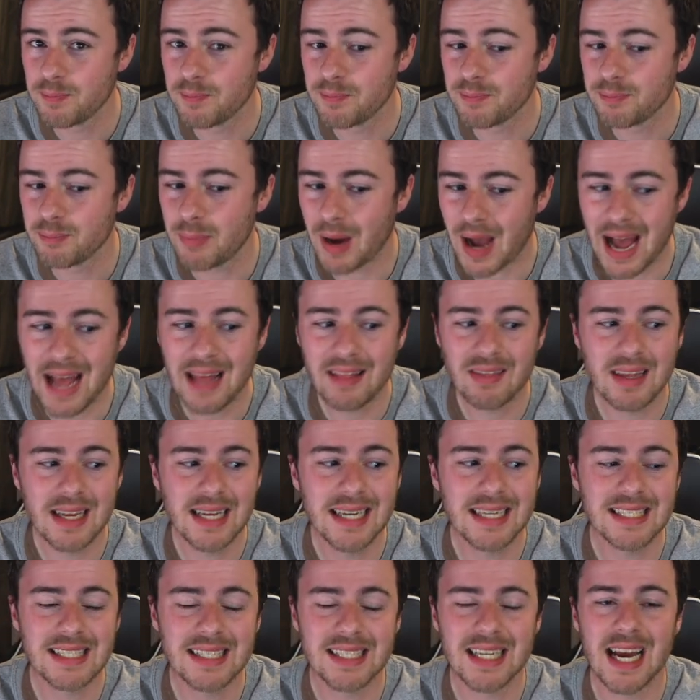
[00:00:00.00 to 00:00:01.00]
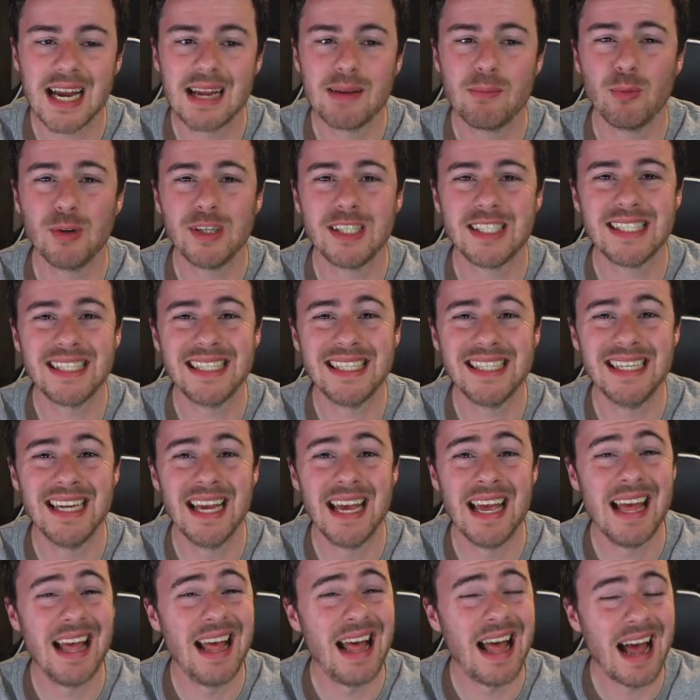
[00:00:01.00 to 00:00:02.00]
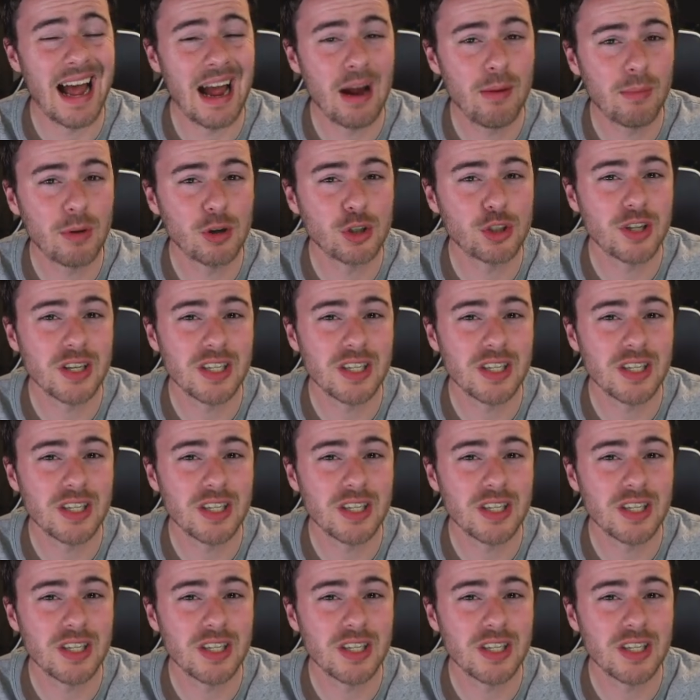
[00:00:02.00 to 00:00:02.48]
But I think it's time we see how much